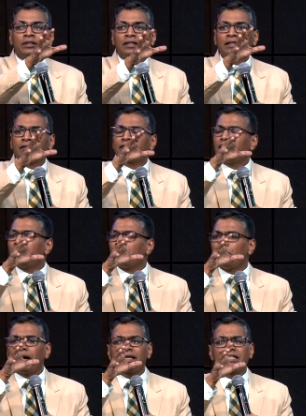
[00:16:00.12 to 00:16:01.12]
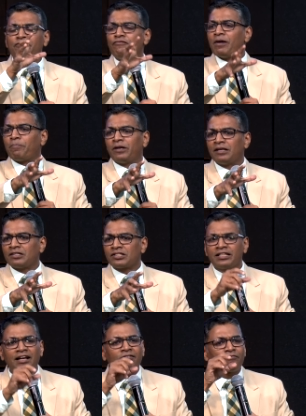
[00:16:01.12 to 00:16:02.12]
there. Their mighty weapons,
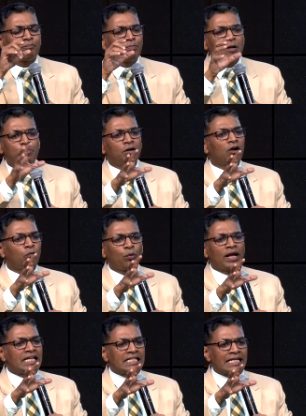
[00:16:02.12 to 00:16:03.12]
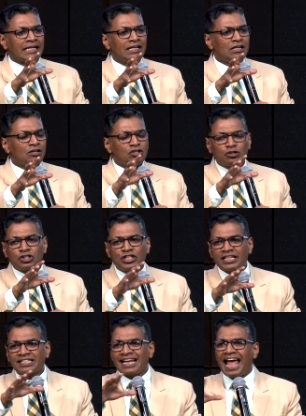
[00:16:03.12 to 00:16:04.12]
their people are waiting to
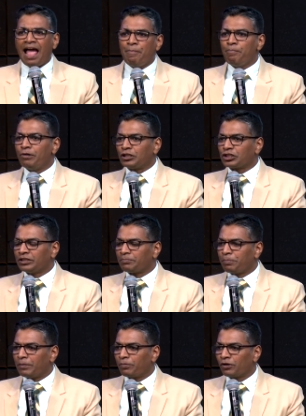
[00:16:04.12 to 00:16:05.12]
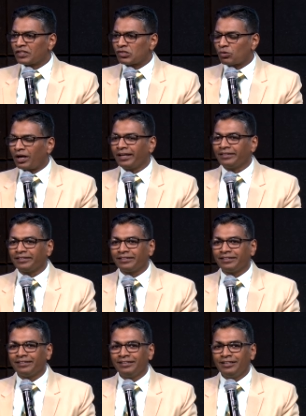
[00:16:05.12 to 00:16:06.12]
just ambush the people of Israel.
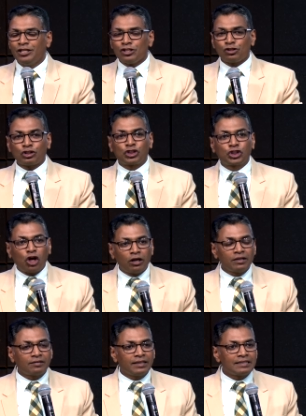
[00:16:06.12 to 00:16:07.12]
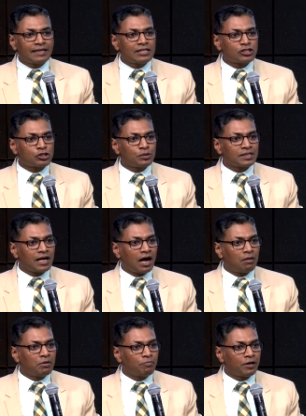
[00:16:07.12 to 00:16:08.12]
So Jonathan tells to his
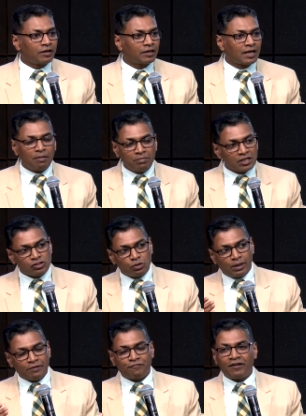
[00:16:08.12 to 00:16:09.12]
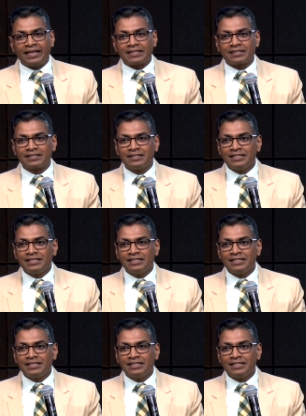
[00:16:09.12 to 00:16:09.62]
armor bearer, come, let's go and fight.